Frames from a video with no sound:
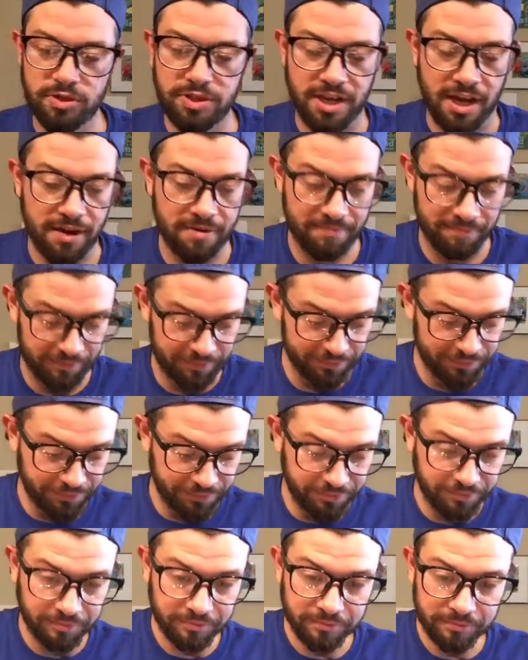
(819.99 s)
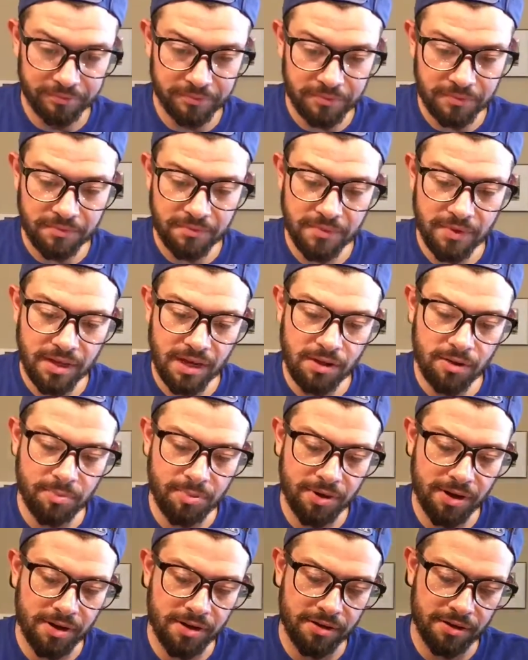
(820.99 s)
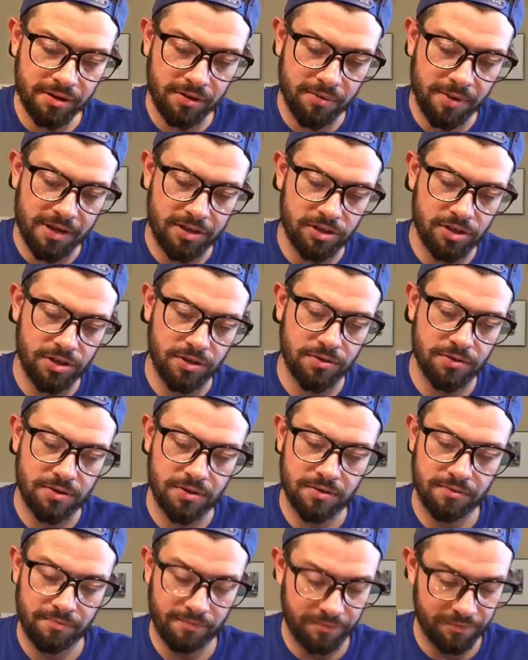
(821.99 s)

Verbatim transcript: done. I'll put on her little white shoes.